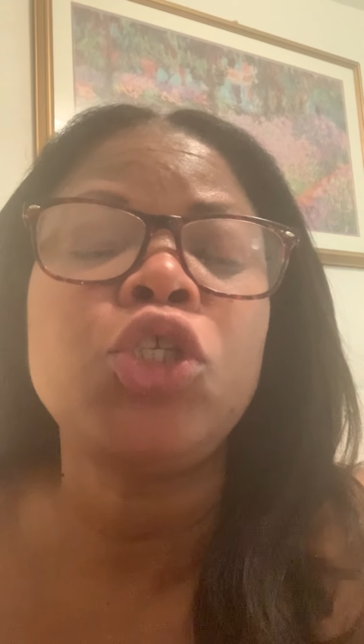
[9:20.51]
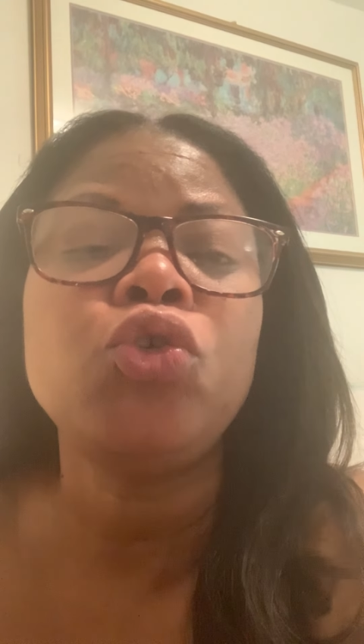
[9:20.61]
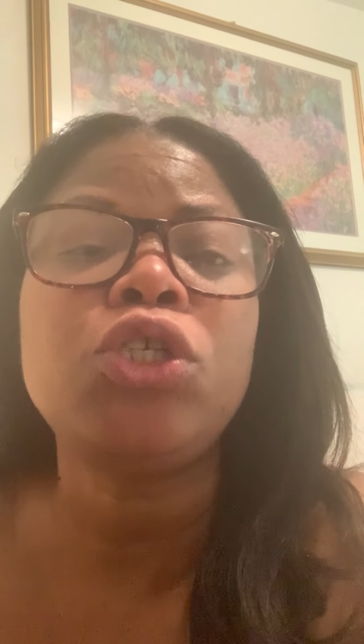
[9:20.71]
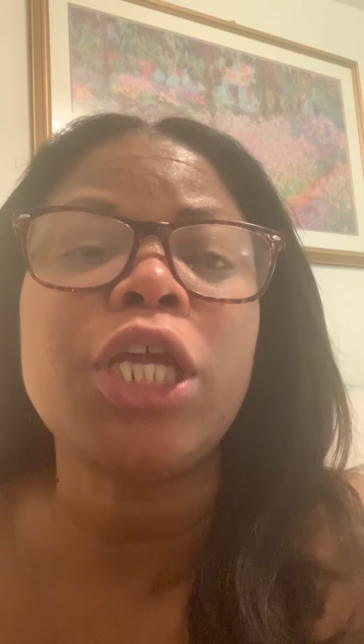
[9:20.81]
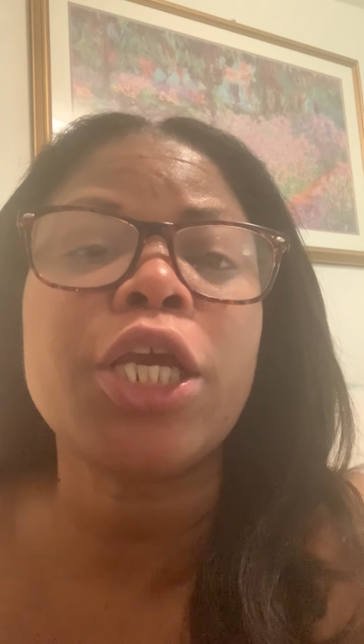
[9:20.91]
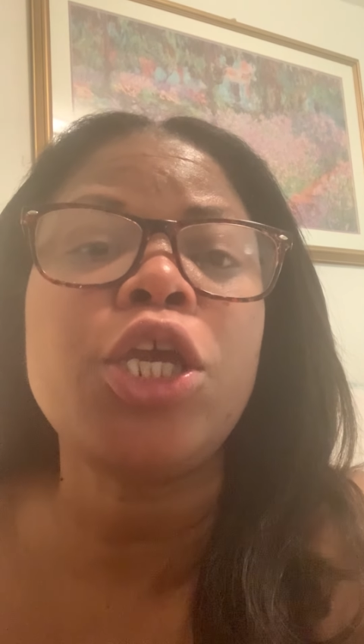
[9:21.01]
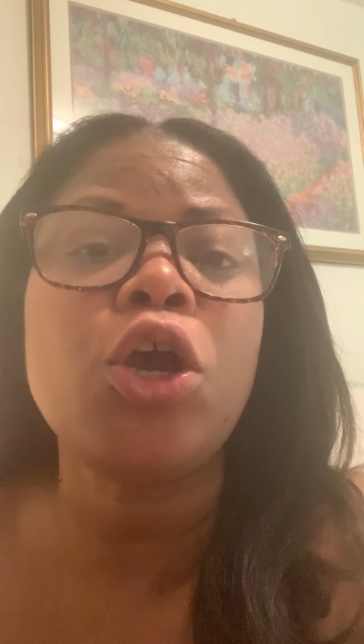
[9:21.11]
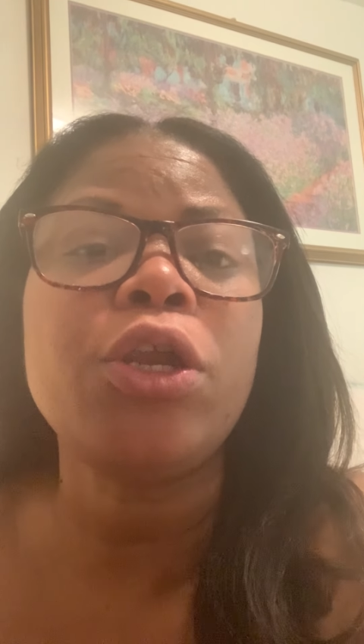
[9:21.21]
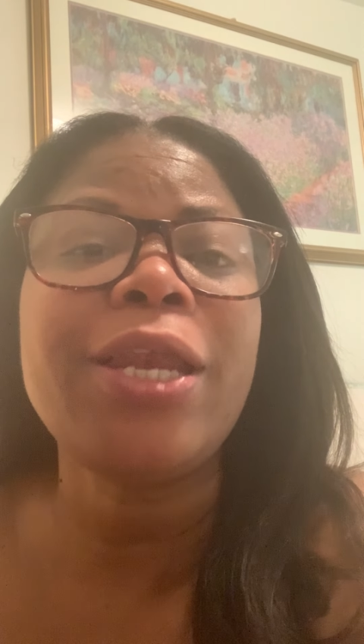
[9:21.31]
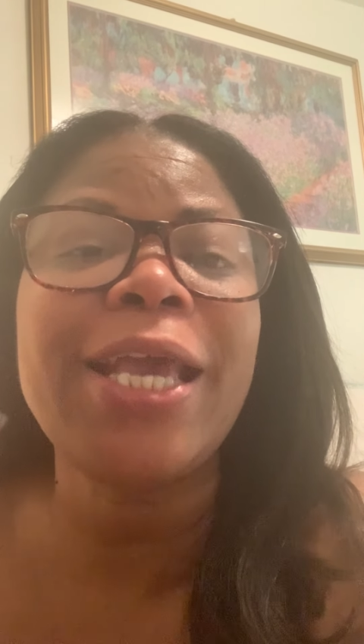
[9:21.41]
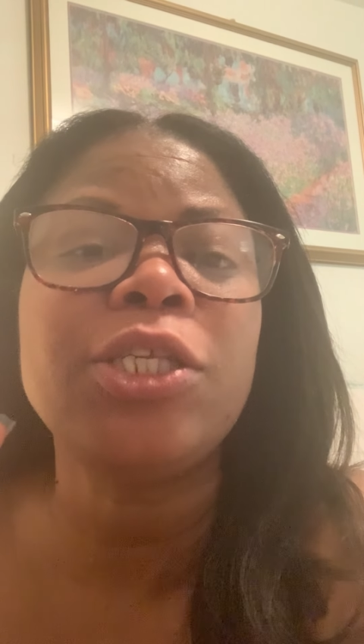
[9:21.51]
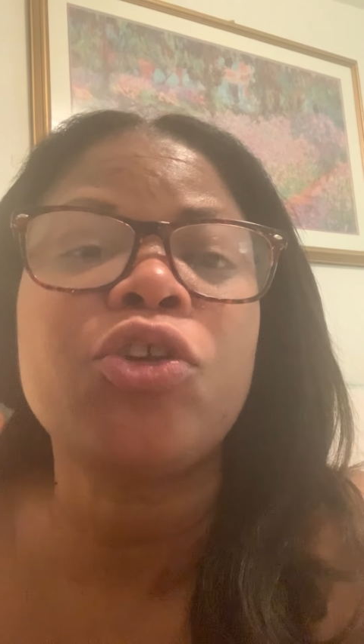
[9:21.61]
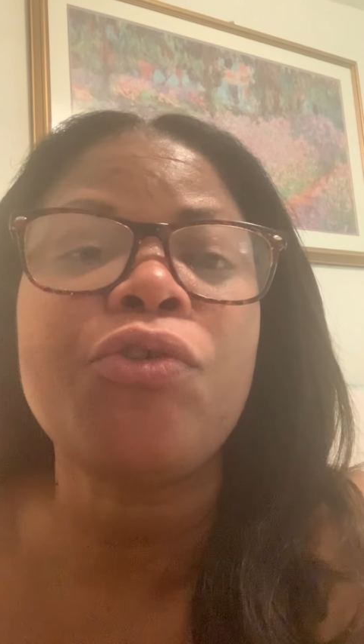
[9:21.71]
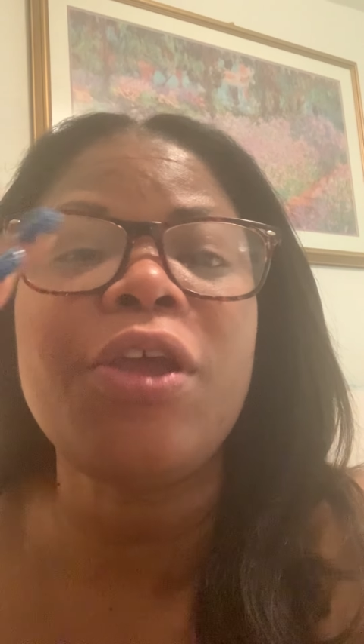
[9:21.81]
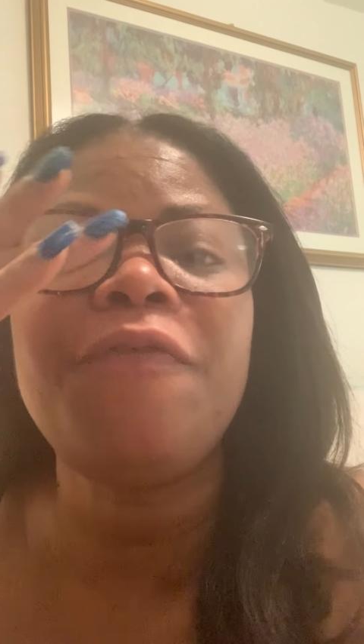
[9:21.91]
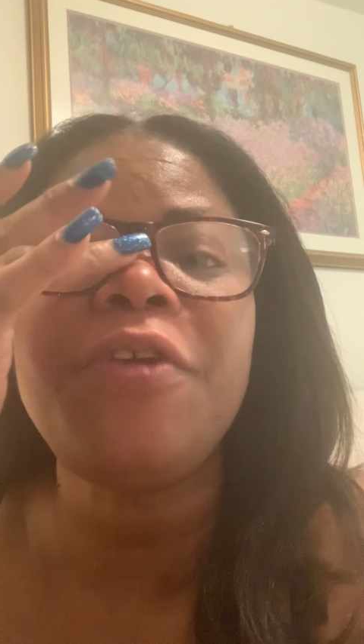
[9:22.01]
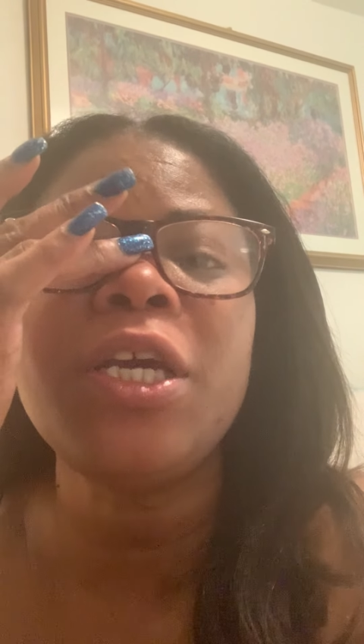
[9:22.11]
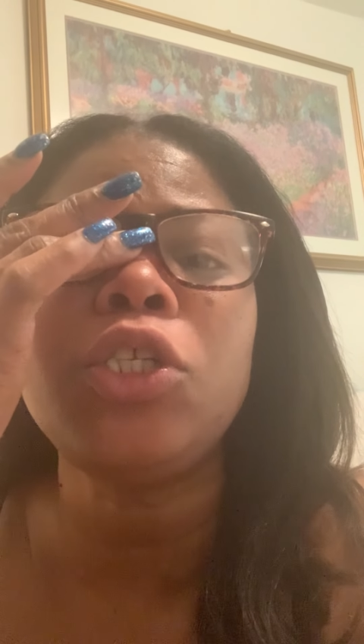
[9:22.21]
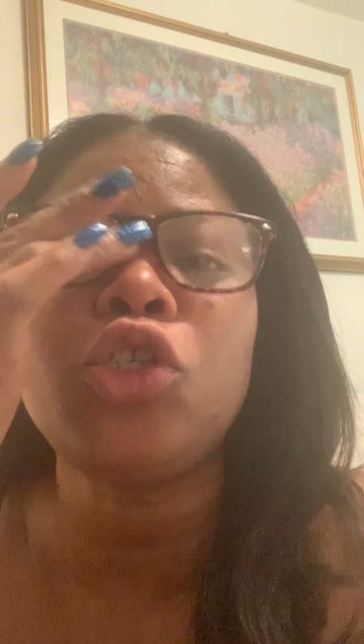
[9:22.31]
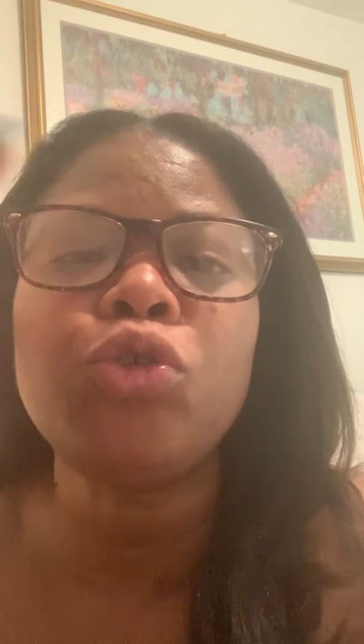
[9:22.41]
You take your nice gravy
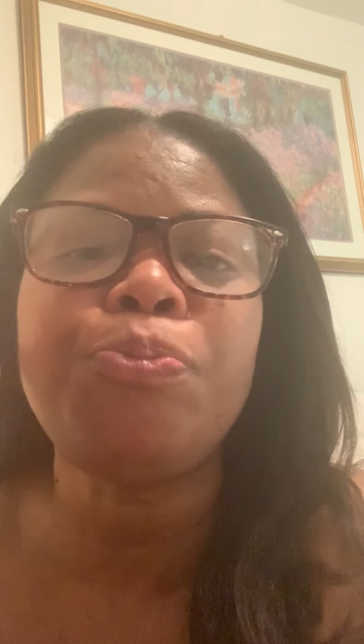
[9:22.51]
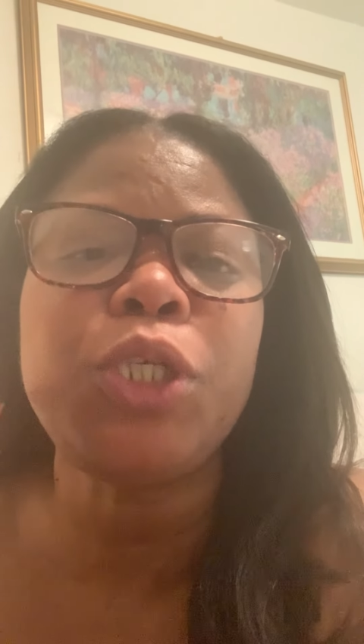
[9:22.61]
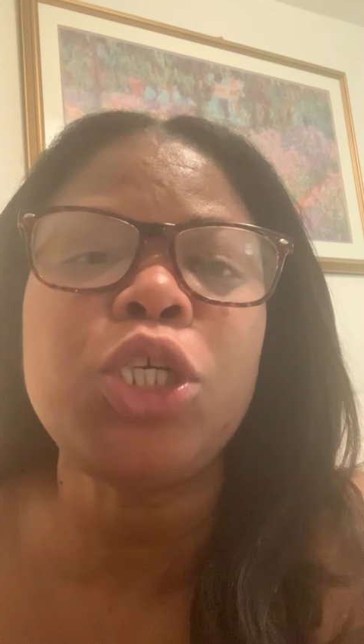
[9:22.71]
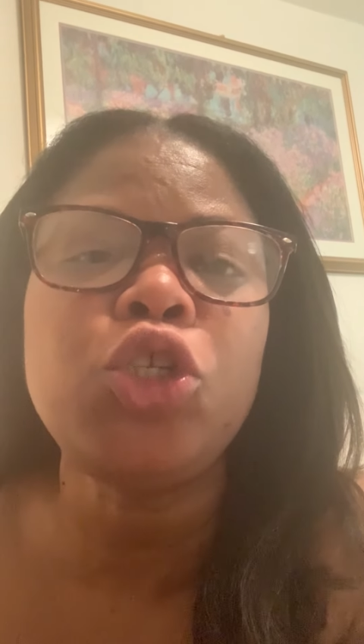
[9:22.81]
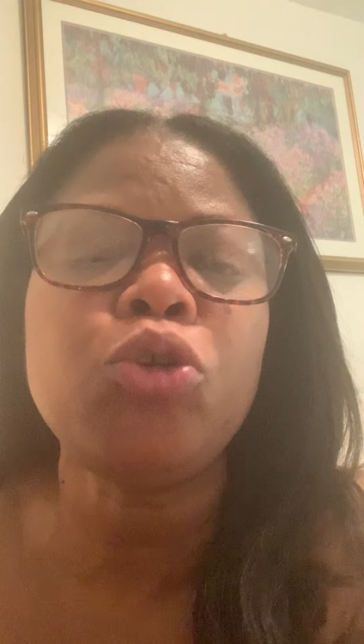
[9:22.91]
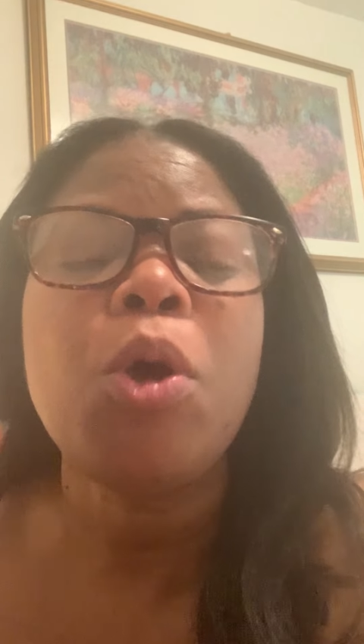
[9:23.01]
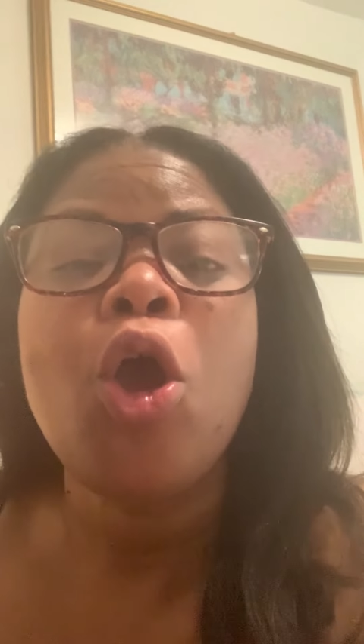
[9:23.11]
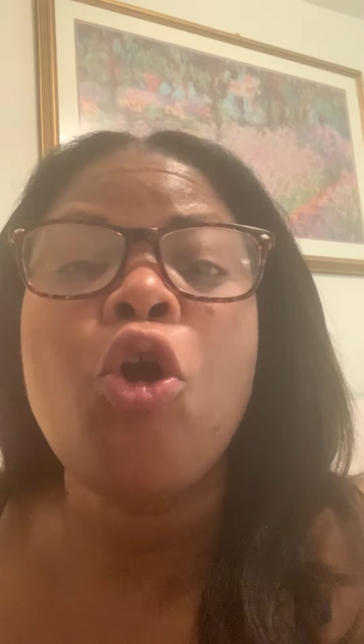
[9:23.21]
and soup, chicken soup.